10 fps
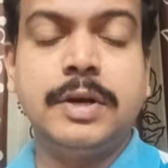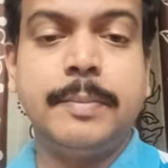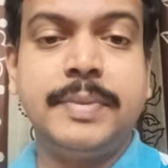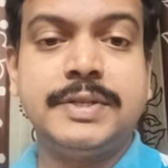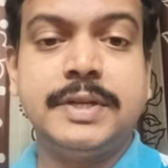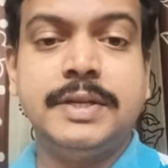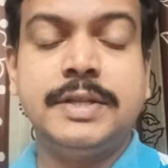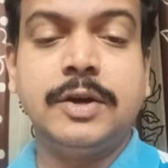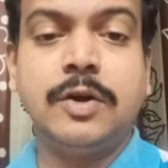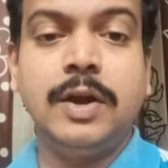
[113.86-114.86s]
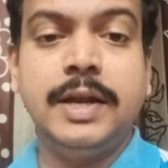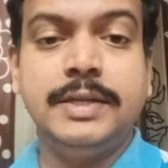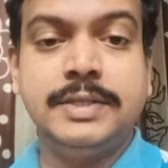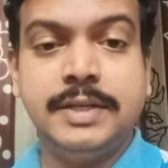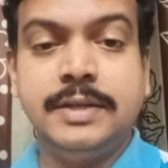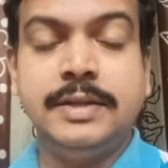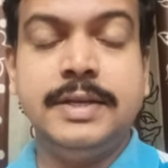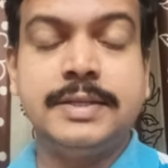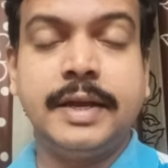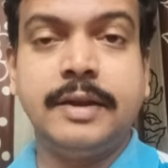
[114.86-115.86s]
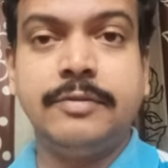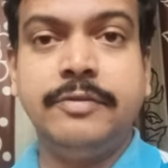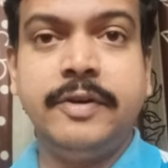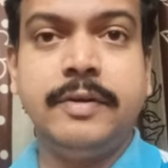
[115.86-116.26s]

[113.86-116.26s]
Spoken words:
represent the college in these kind of